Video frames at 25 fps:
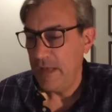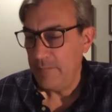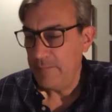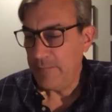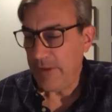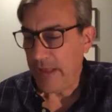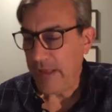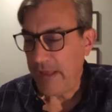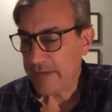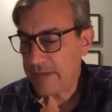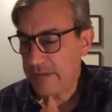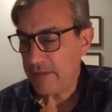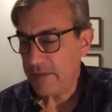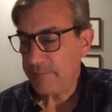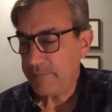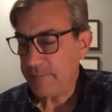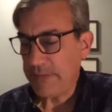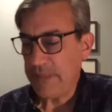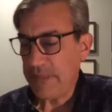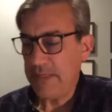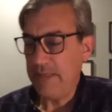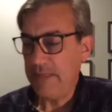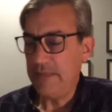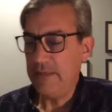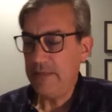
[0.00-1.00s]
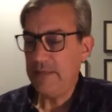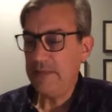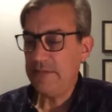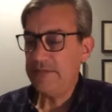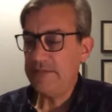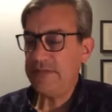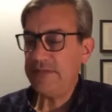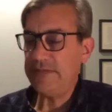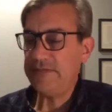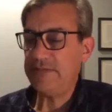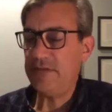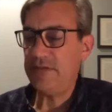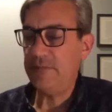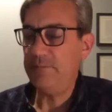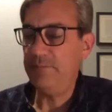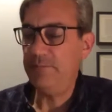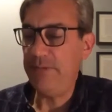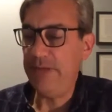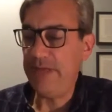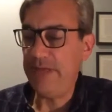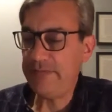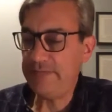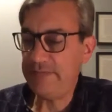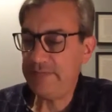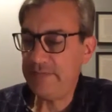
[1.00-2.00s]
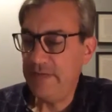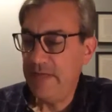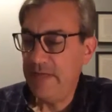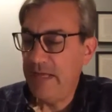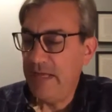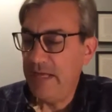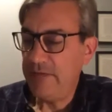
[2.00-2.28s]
Back up here just a bit,